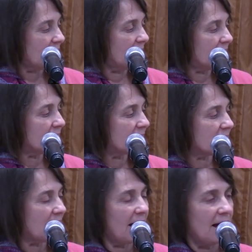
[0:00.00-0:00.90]

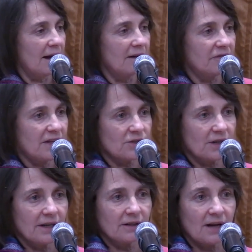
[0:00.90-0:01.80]
is featured
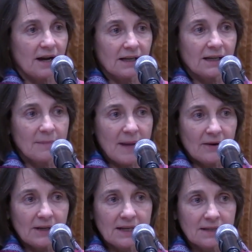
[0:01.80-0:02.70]
here talking
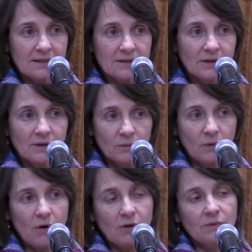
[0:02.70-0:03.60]
about his
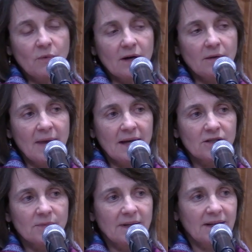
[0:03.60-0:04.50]
role in water
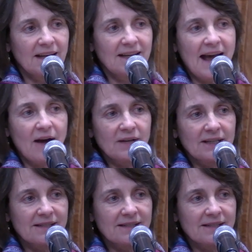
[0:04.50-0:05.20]
management, and now